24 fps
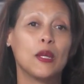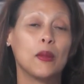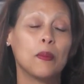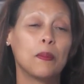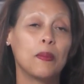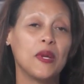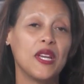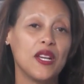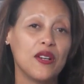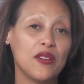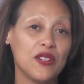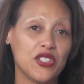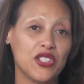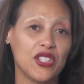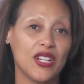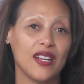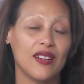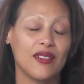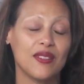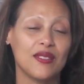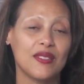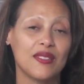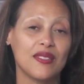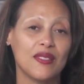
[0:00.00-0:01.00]
peer
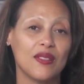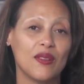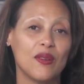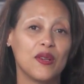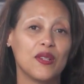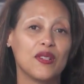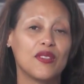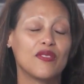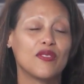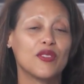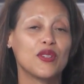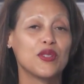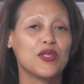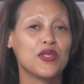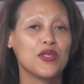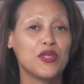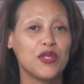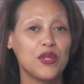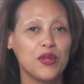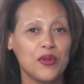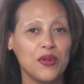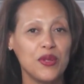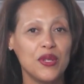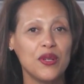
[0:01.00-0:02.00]
shares on diverse
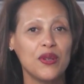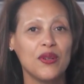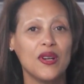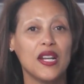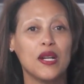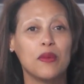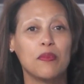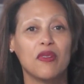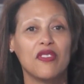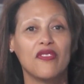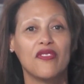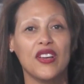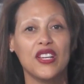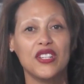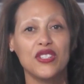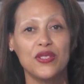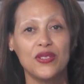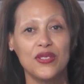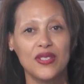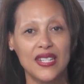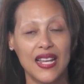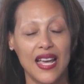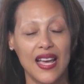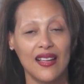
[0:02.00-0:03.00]
junior and
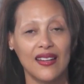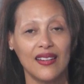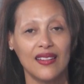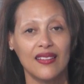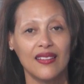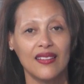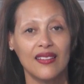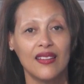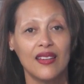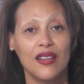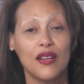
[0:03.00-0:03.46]
professional talent